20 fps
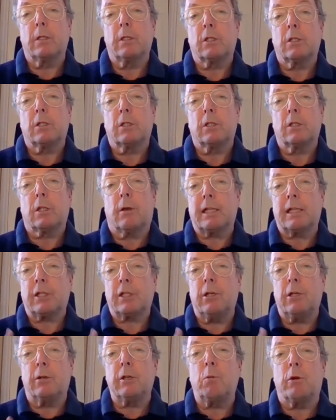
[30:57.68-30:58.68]
So that's the
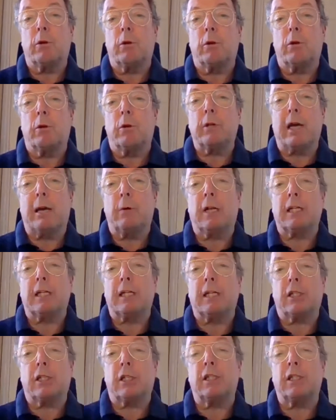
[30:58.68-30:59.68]
only one I would actually
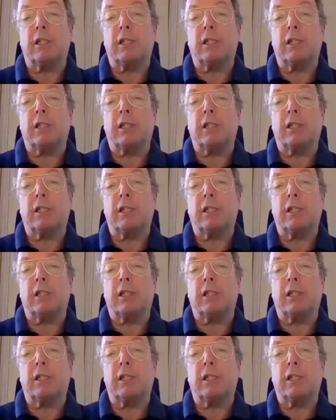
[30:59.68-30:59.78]
say.